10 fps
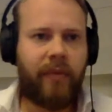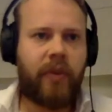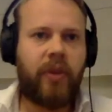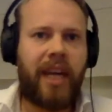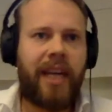
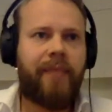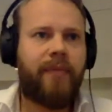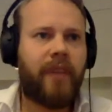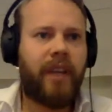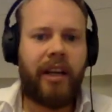Today,
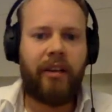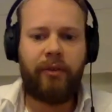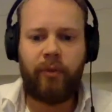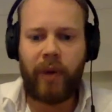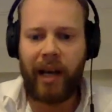
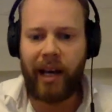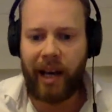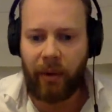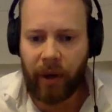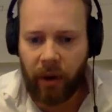
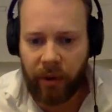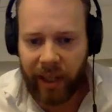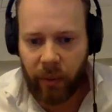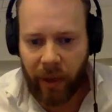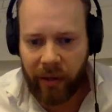we're
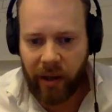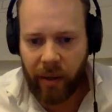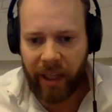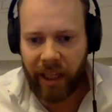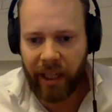already
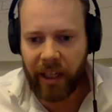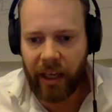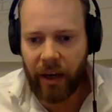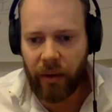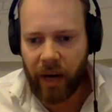welcoming
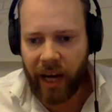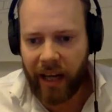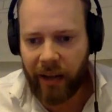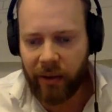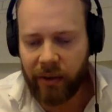
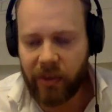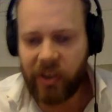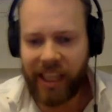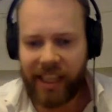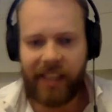around
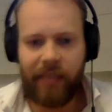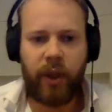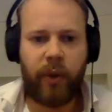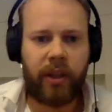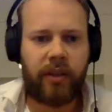60
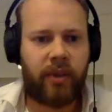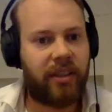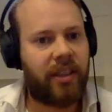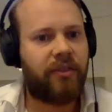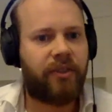viewers, which
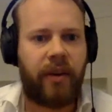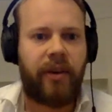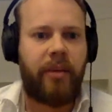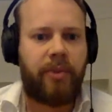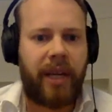is
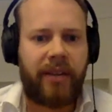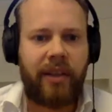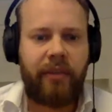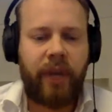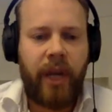very
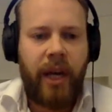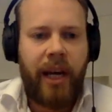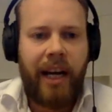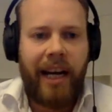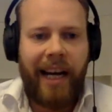impressive.
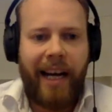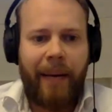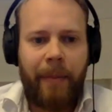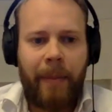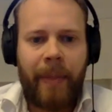
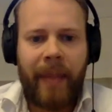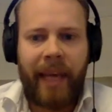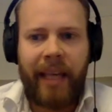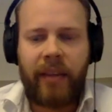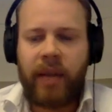
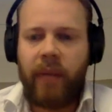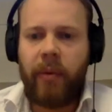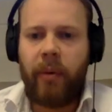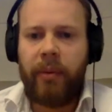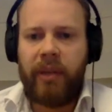And today we
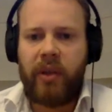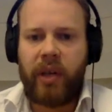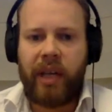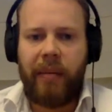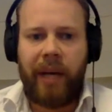will be
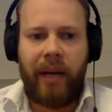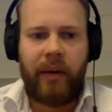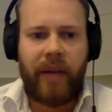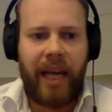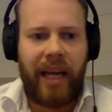talking about
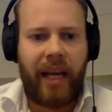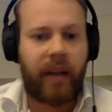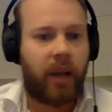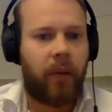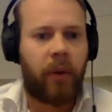our
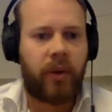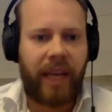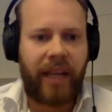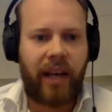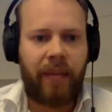global
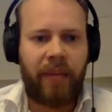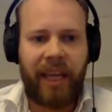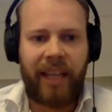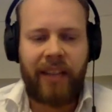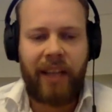tech
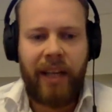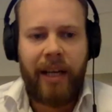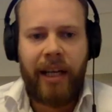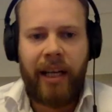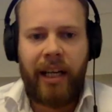update
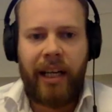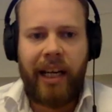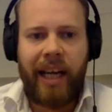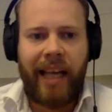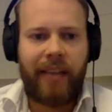
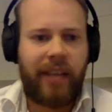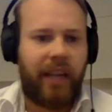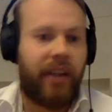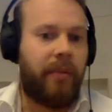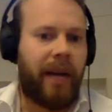and
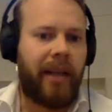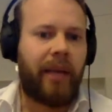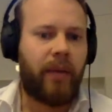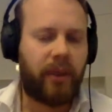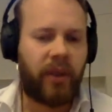telling you
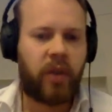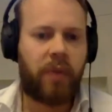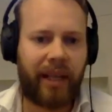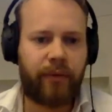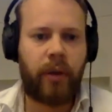about what to
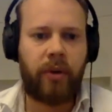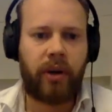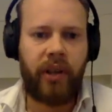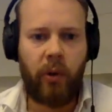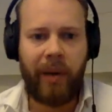expect from
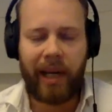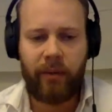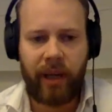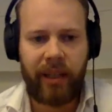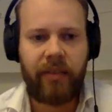our new
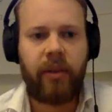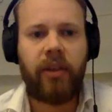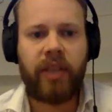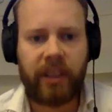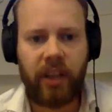backend,
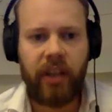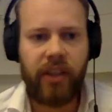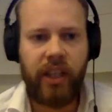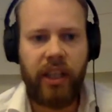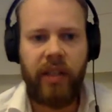the
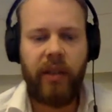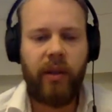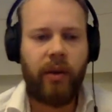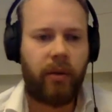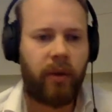technology
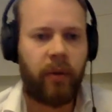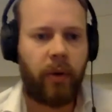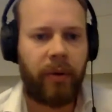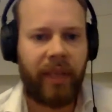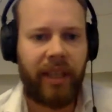we
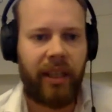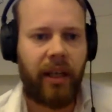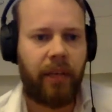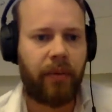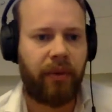will be
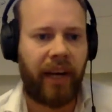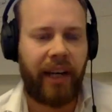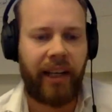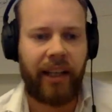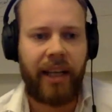
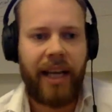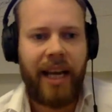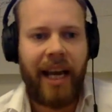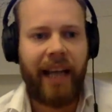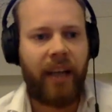providing,
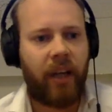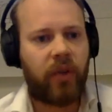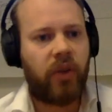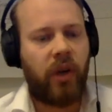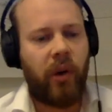and
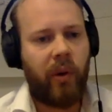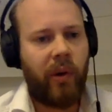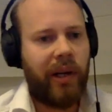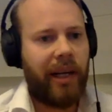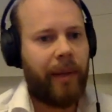
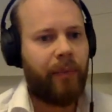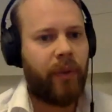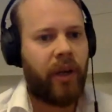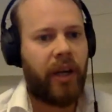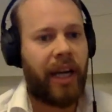also
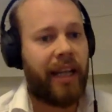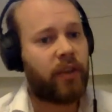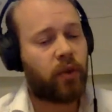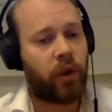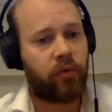a
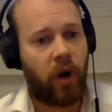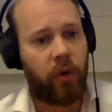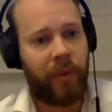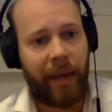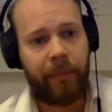short
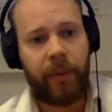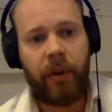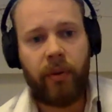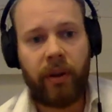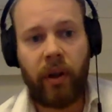roadmap
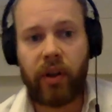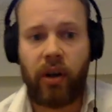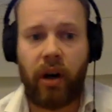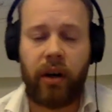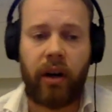with regards to
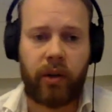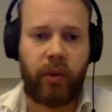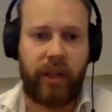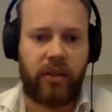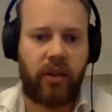
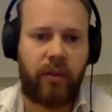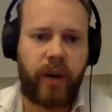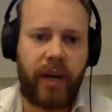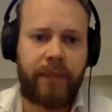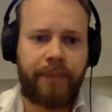hardware and
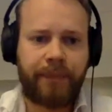software.